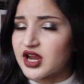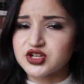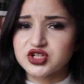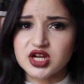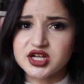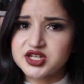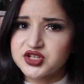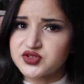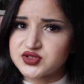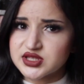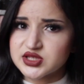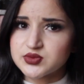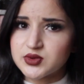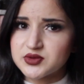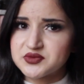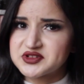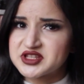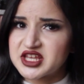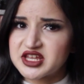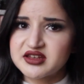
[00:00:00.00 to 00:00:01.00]
I tried to use this
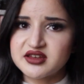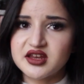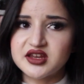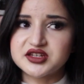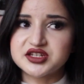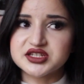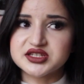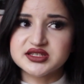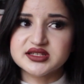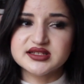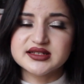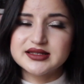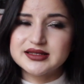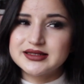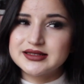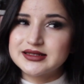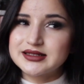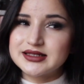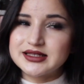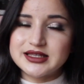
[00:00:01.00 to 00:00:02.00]
one with it, and it just,
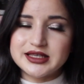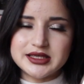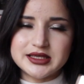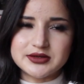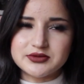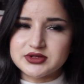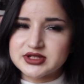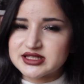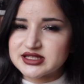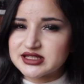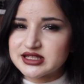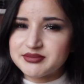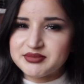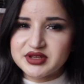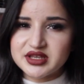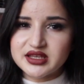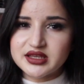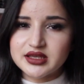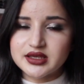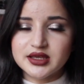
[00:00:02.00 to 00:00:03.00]
it was
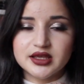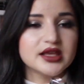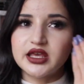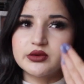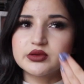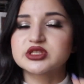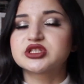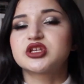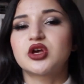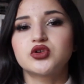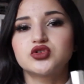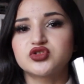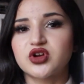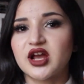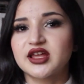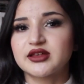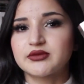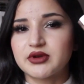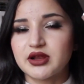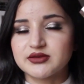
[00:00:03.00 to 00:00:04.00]
slippy. It was so
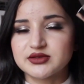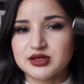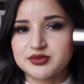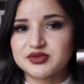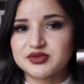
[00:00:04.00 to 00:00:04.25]
dry that when I was